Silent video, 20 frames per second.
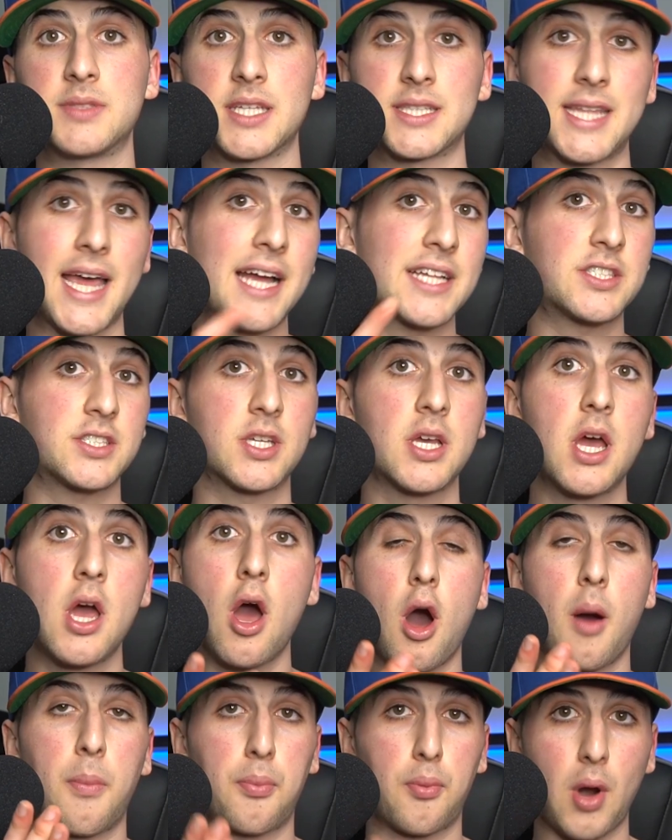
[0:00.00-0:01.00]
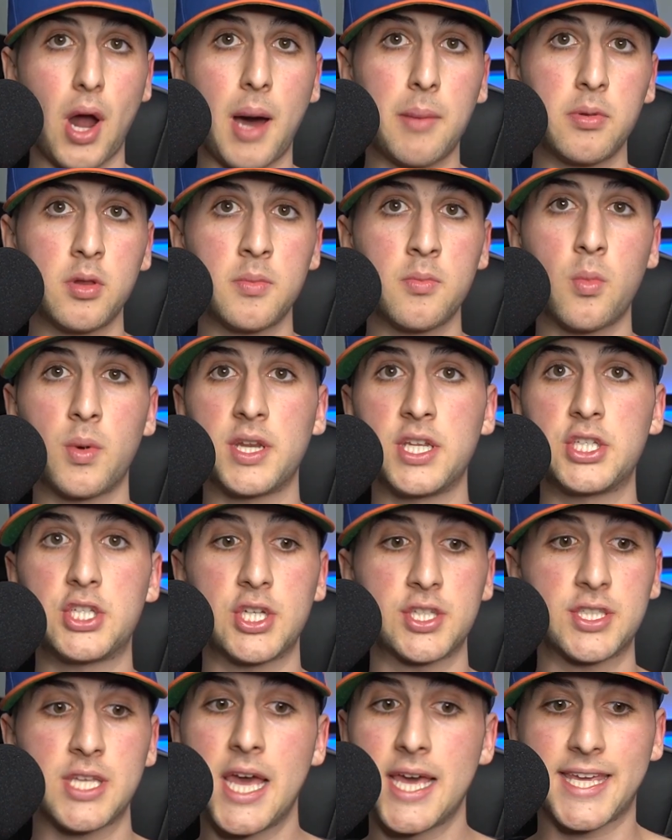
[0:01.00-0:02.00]
Like that's a problem when he
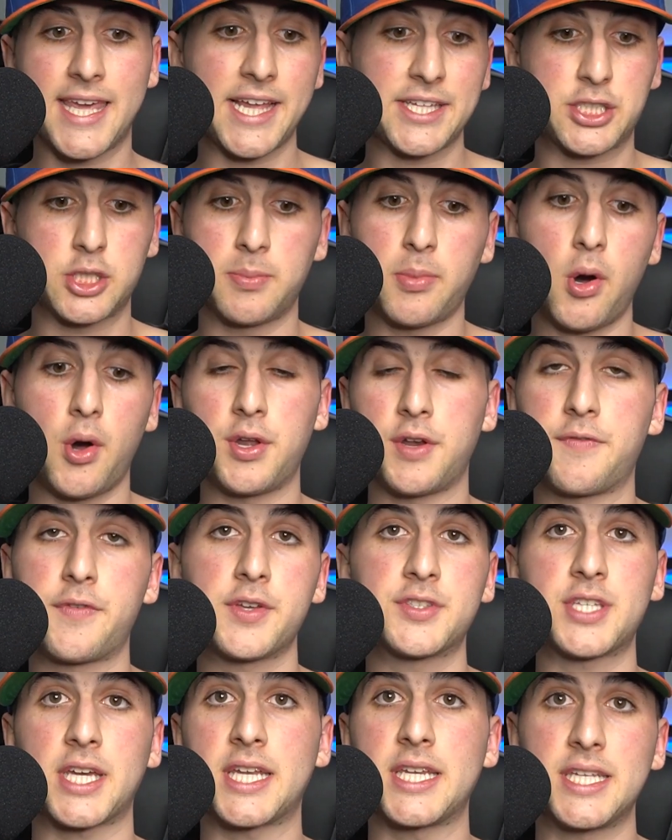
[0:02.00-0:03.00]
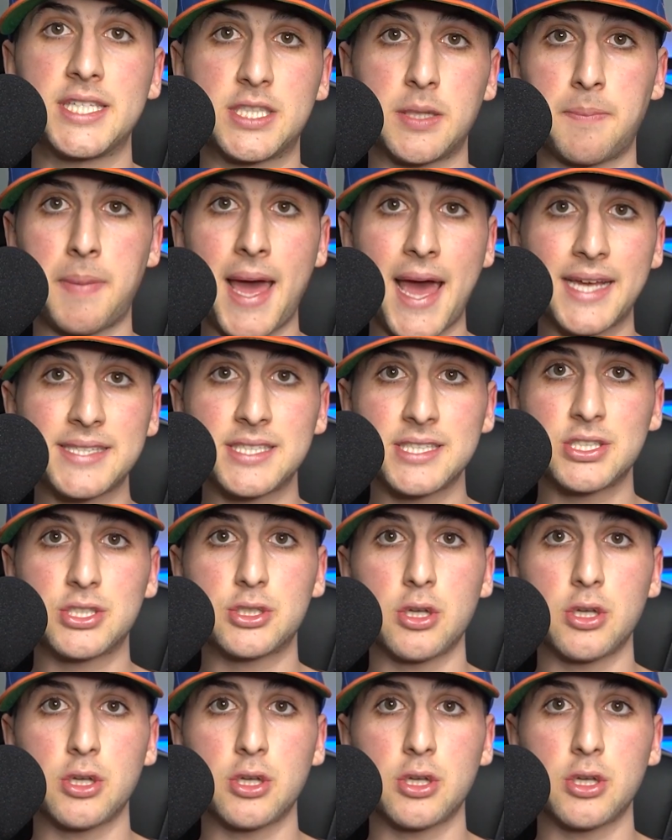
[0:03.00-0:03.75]
just gets the ball and it feels like he needs to pass it.